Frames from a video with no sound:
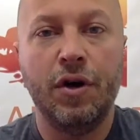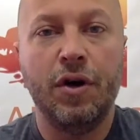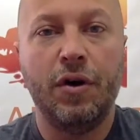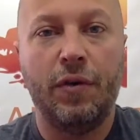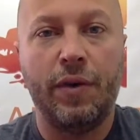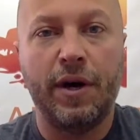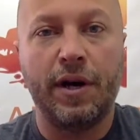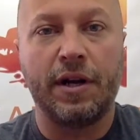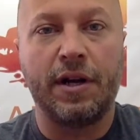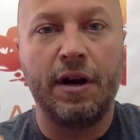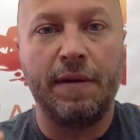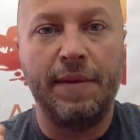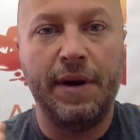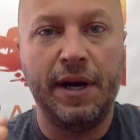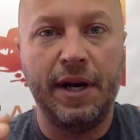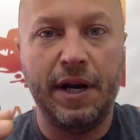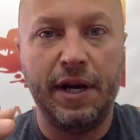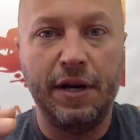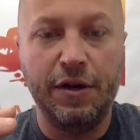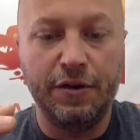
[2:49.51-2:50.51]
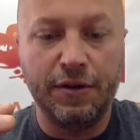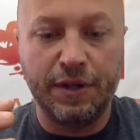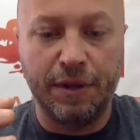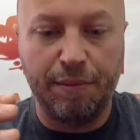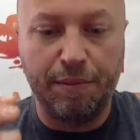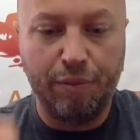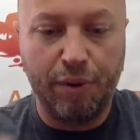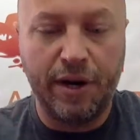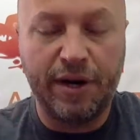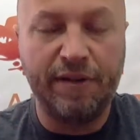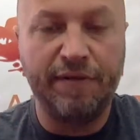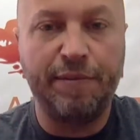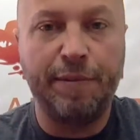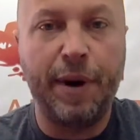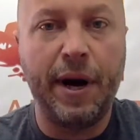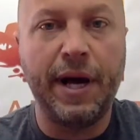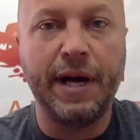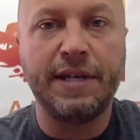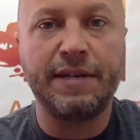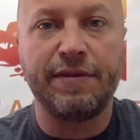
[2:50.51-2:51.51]
want to come in and use a block of
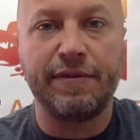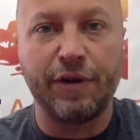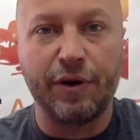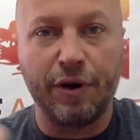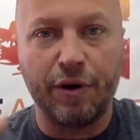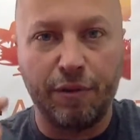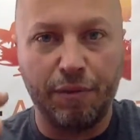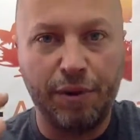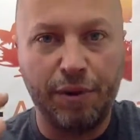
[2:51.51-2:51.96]
bikes for